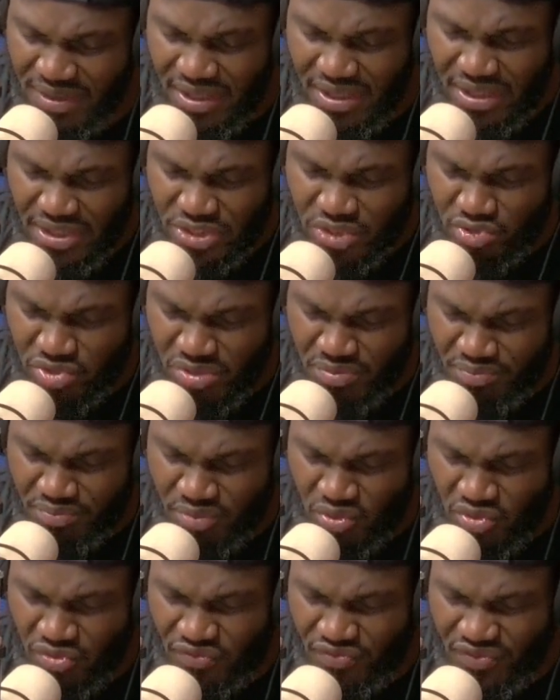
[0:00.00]
to
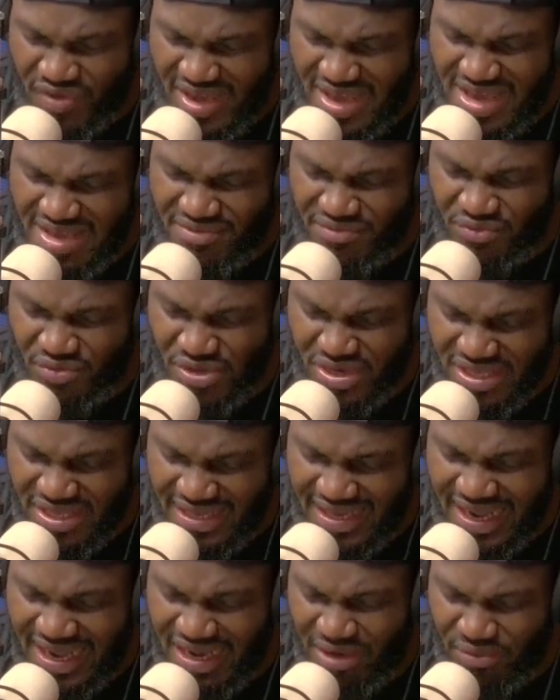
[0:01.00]
remove every
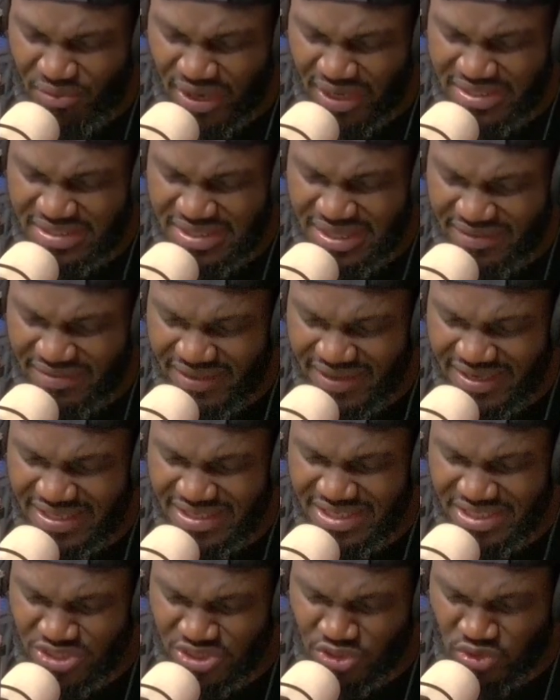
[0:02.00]
character that He
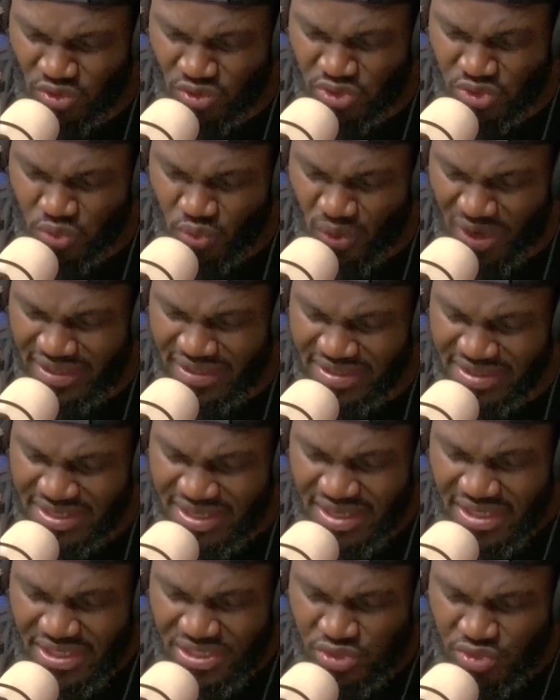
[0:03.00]
does not want,
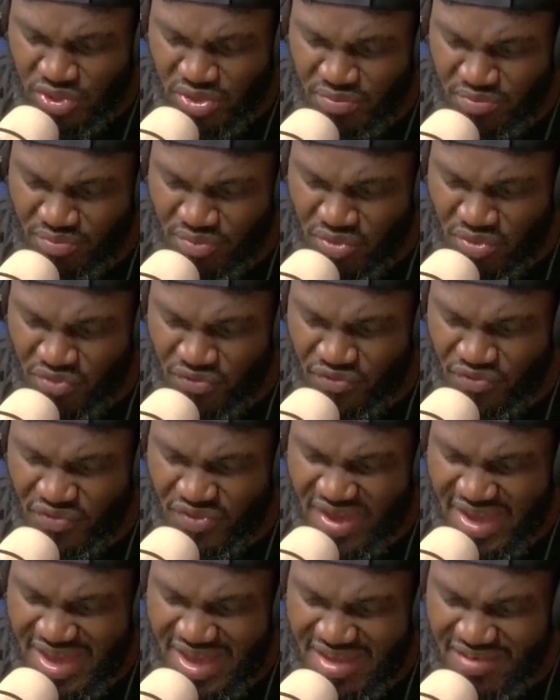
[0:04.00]
to remove
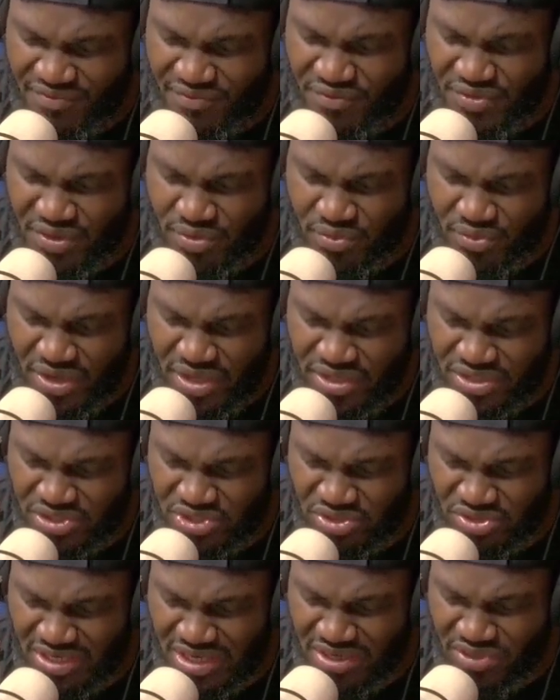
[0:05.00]
every
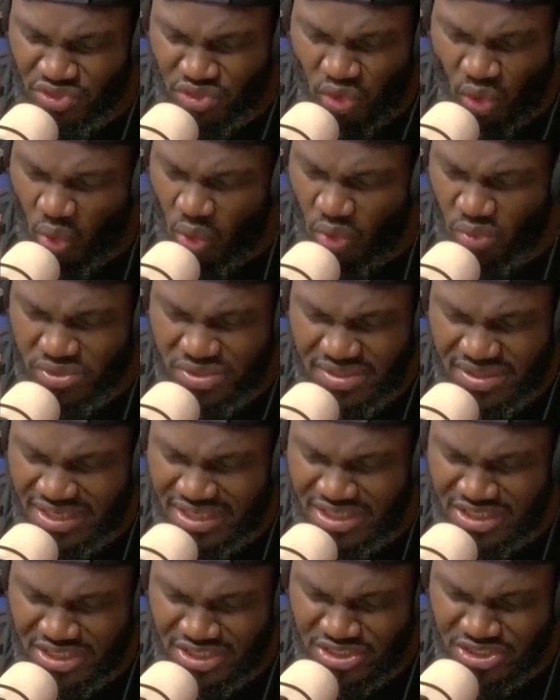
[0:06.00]
reason and thought that
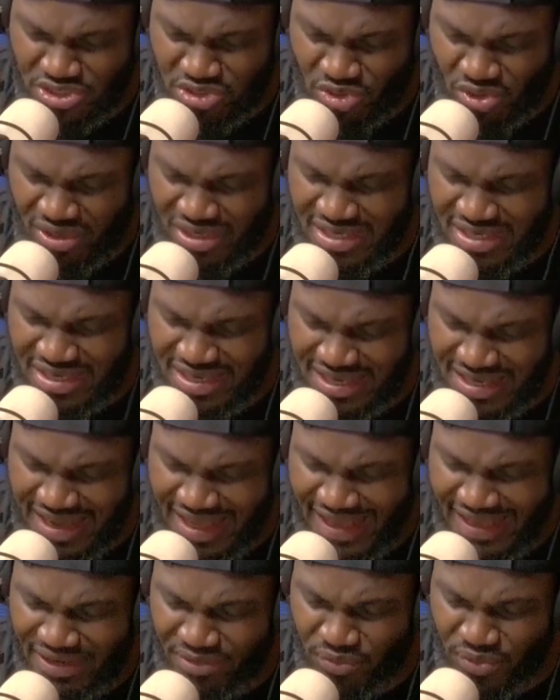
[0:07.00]
it is not in
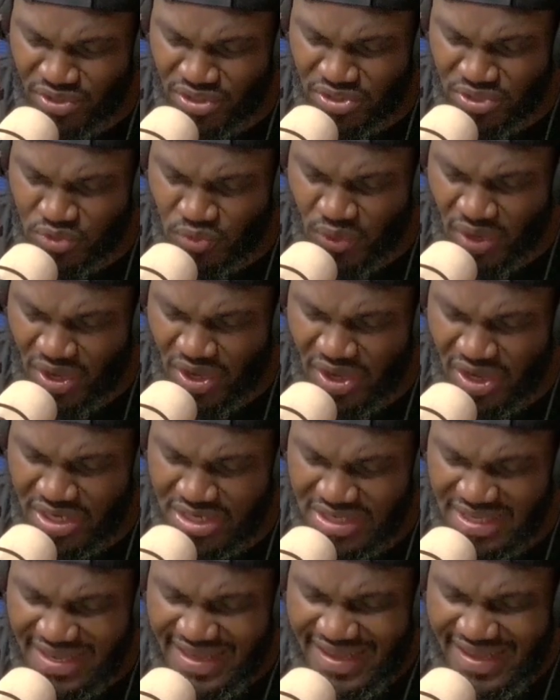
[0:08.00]
line with His
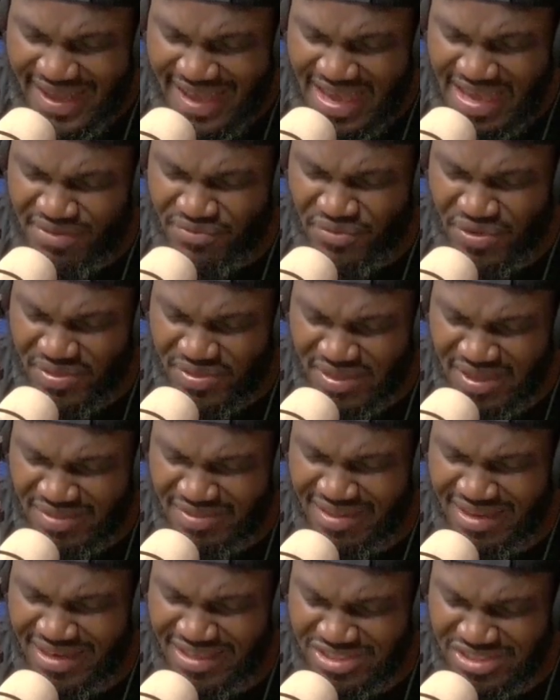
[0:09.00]
word, everything
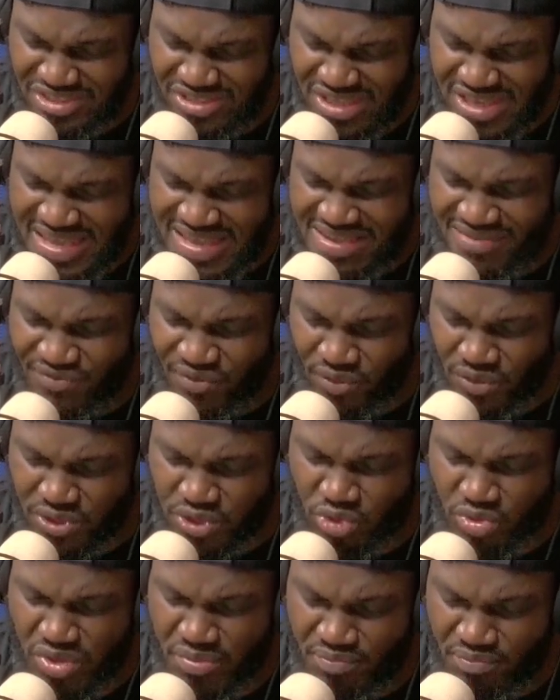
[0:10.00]
that is evil,
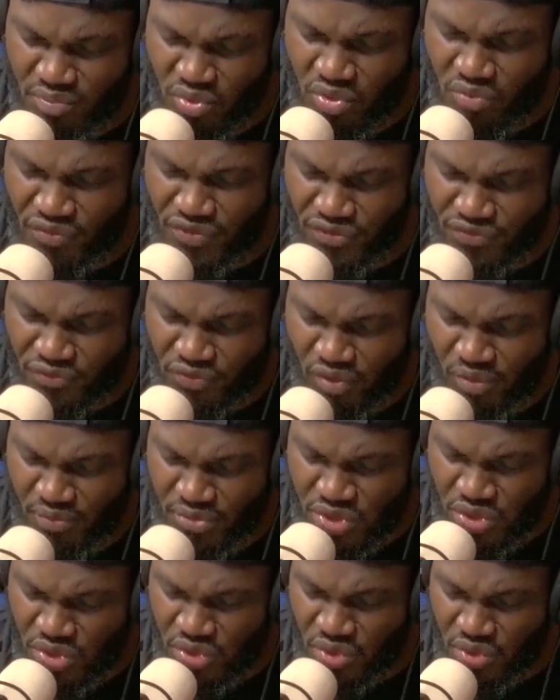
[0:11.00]
to remove it from
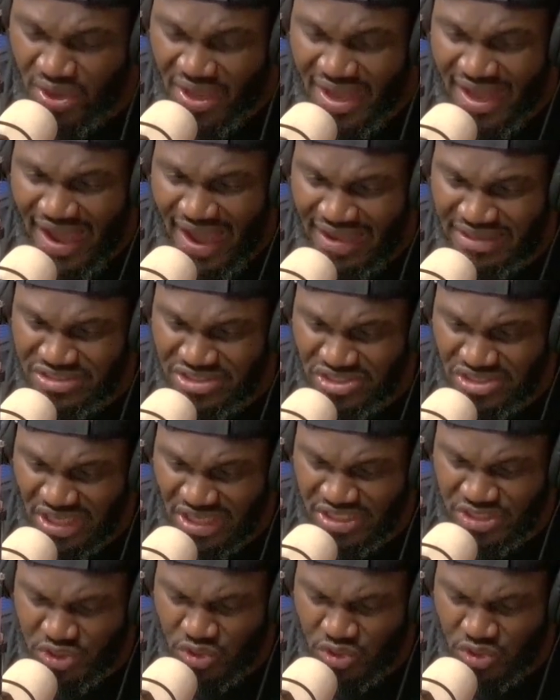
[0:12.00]
you and set you